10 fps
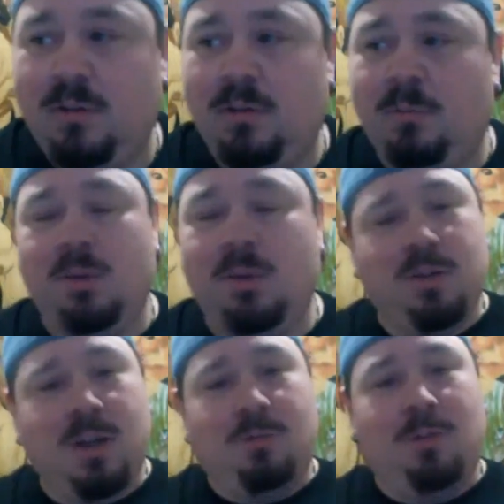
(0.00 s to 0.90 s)
make sure
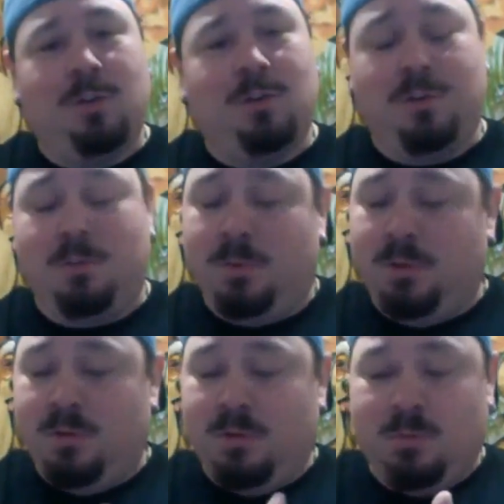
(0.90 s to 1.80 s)
you have yourself some
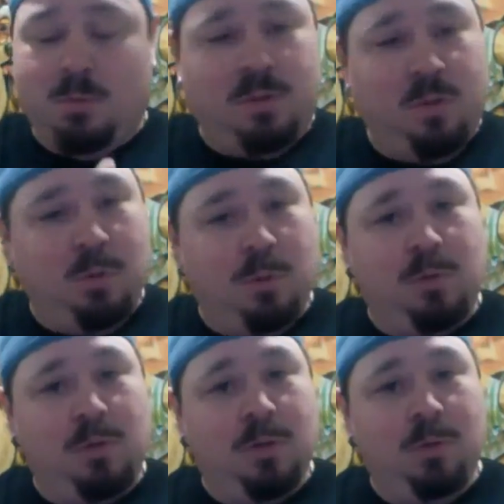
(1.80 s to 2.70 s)

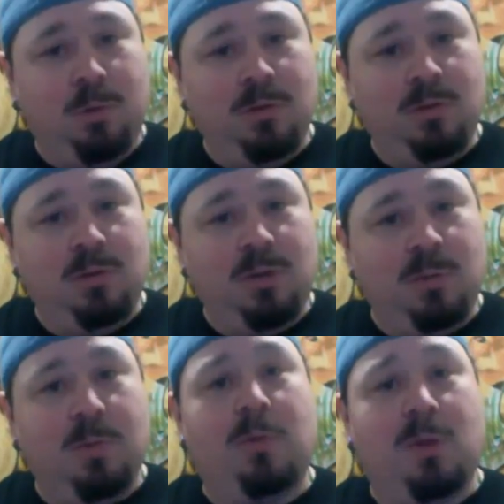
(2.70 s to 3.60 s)
multi-purpose lube.
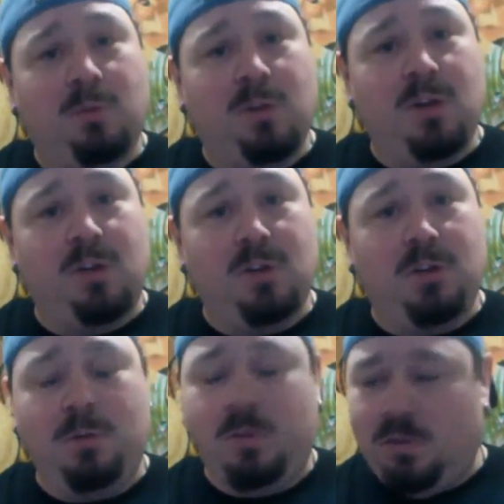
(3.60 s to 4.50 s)
Keep your thumbs nice and
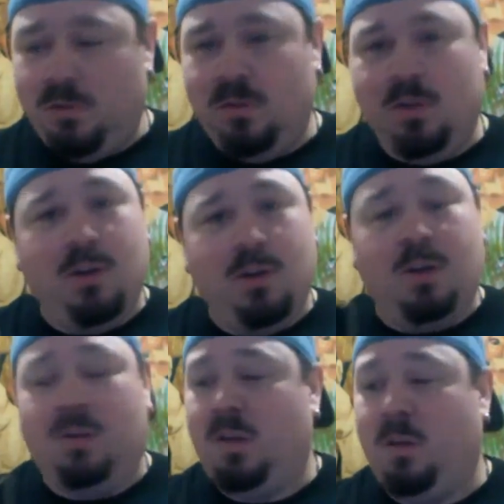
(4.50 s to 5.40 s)
loose.
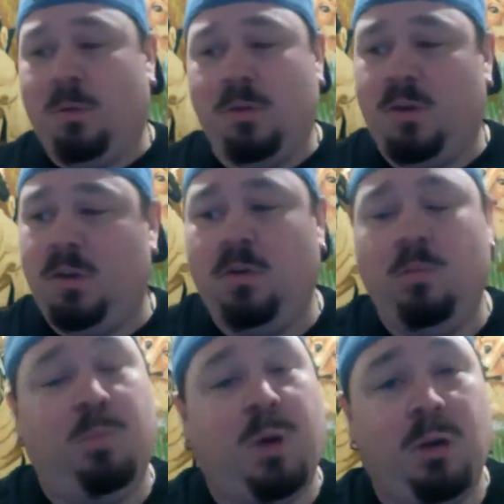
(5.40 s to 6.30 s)
There's other things you can do.
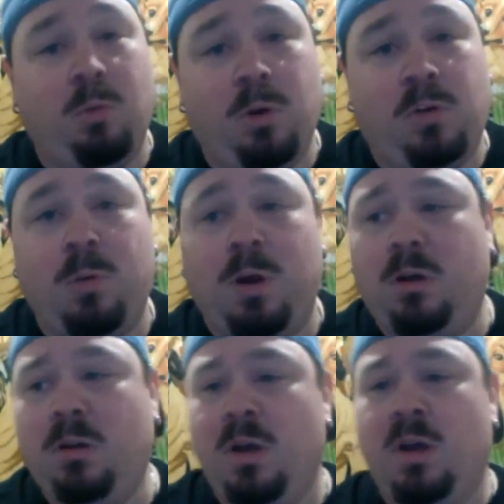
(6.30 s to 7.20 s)
Butter works
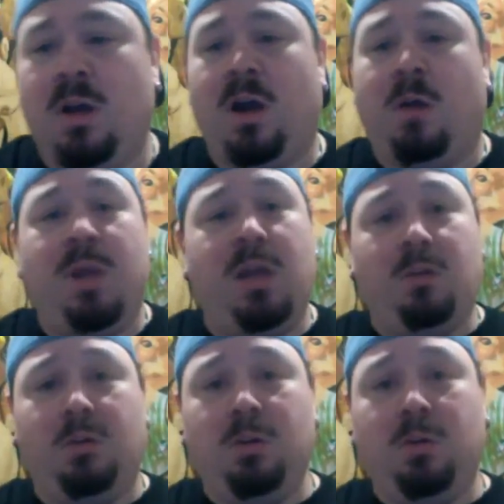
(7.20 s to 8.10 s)
well.
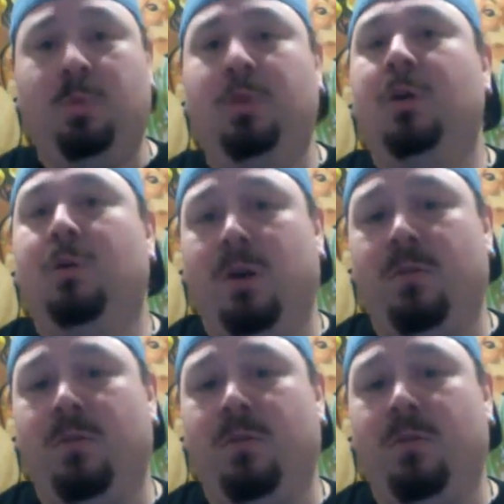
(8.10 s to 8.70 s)
Anal lube, whatever you